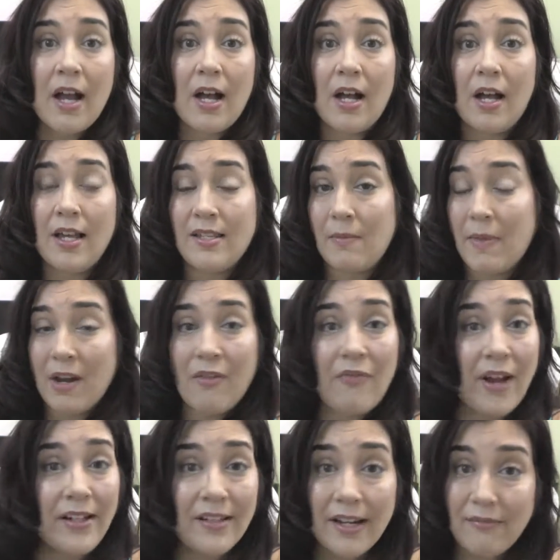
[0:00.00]
As a matter of
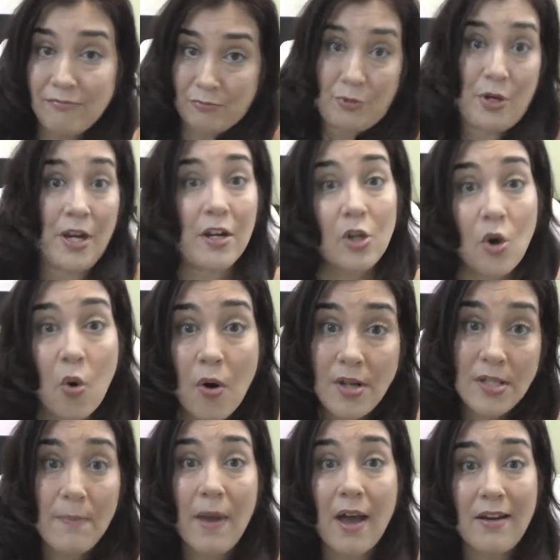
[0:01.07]
fact, I created a
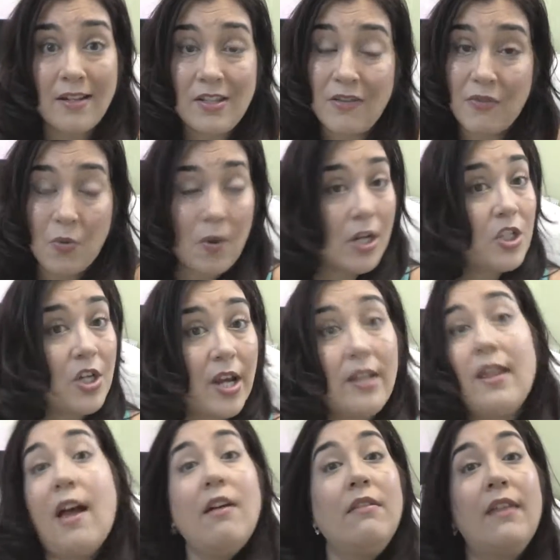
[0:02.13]
course about it. So if you want to
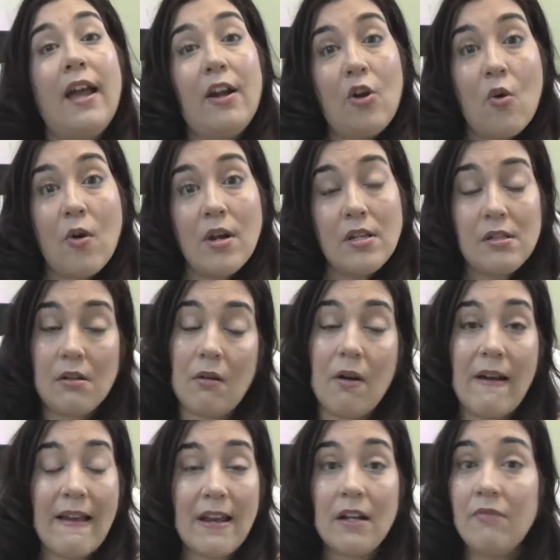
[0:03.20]
check out that course, go
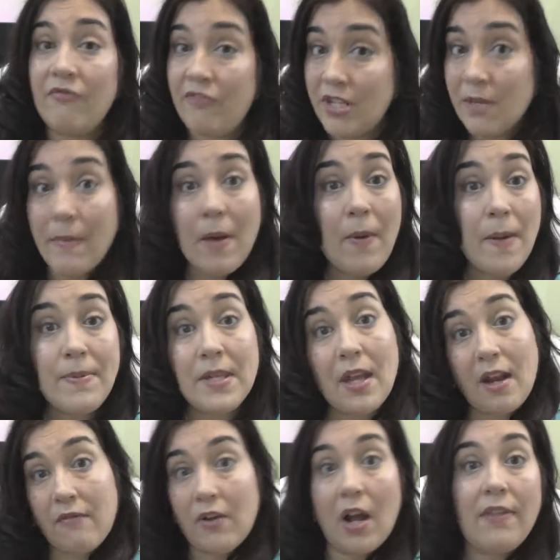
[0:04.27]
ahead and visit my
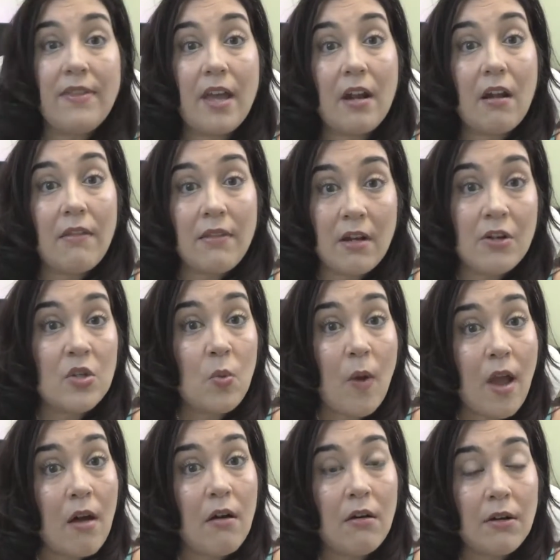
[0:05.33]
website. I've got that on there as
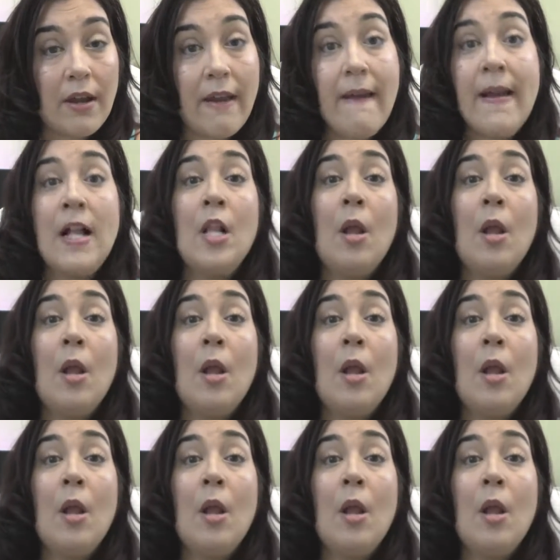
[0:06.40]
well. Okay.